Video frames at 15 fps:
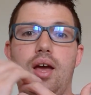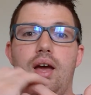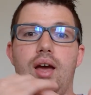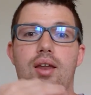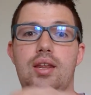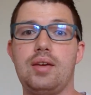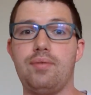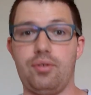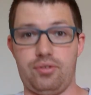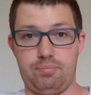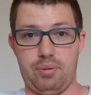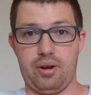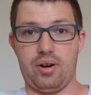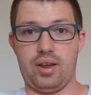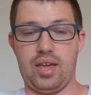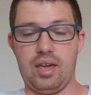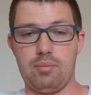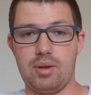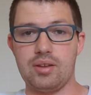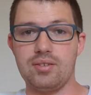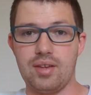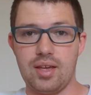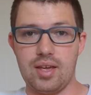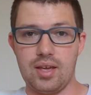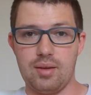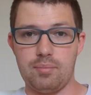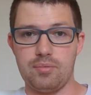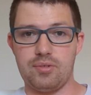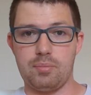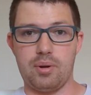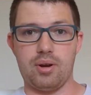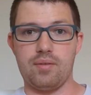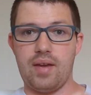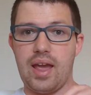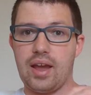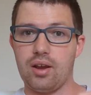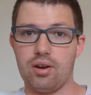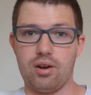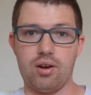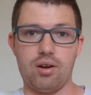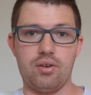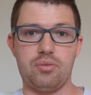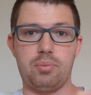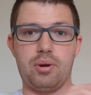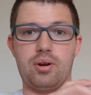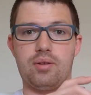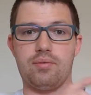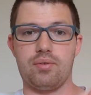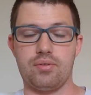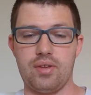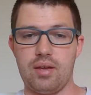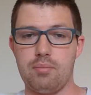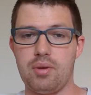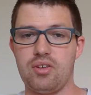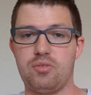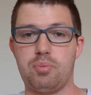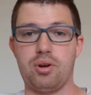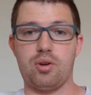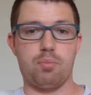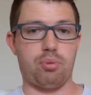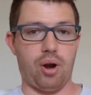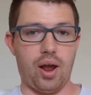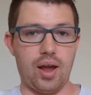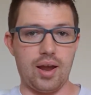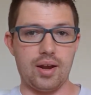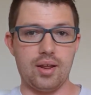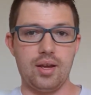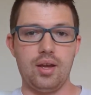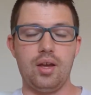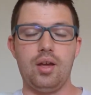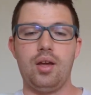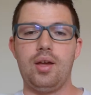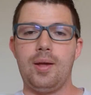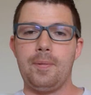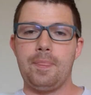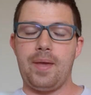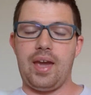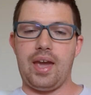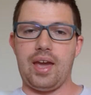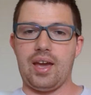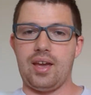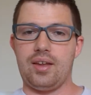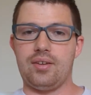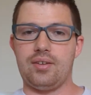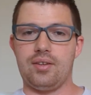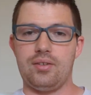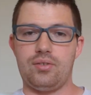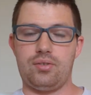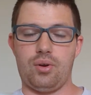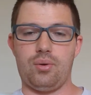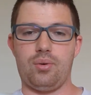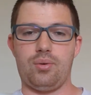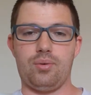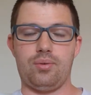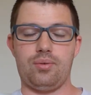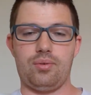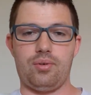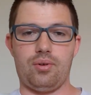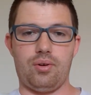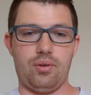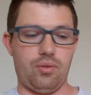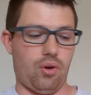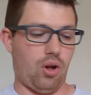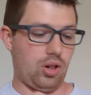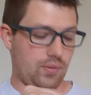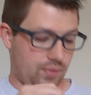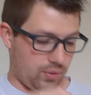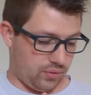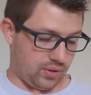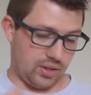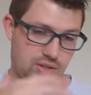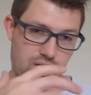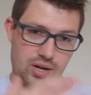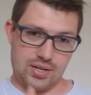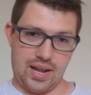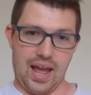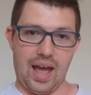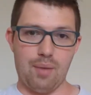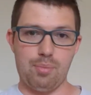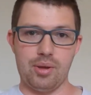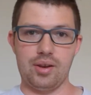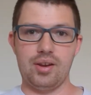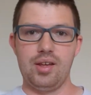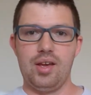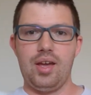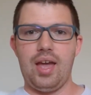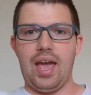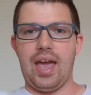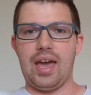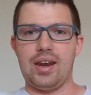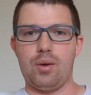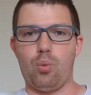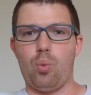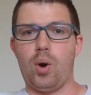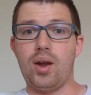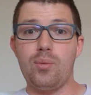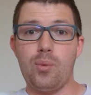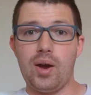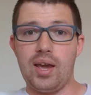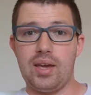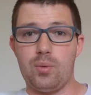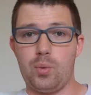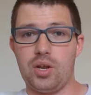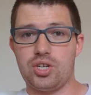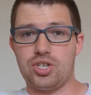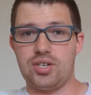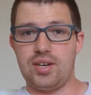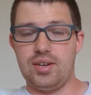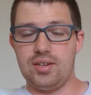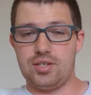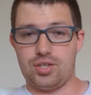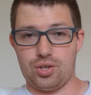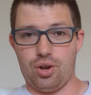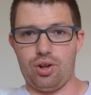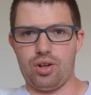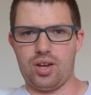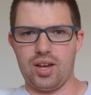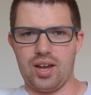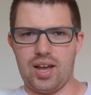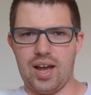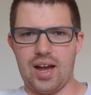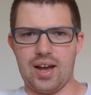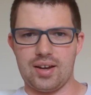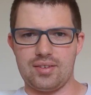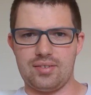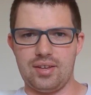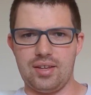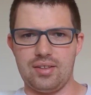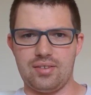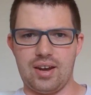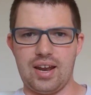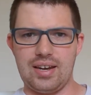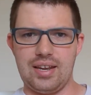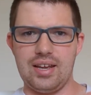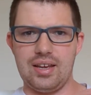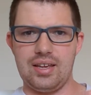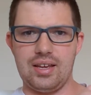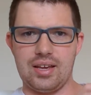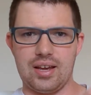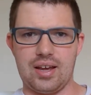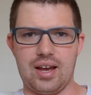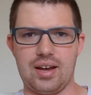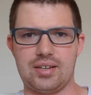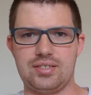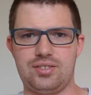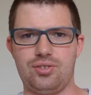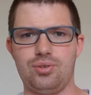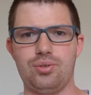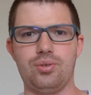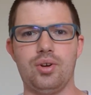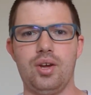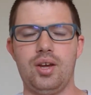an evil spirit came into him, spirit of anger, spirit of resentment, spirit of pride. And so all of those things start to happen. And one way in which Saul concocts, it's an idea he concocts to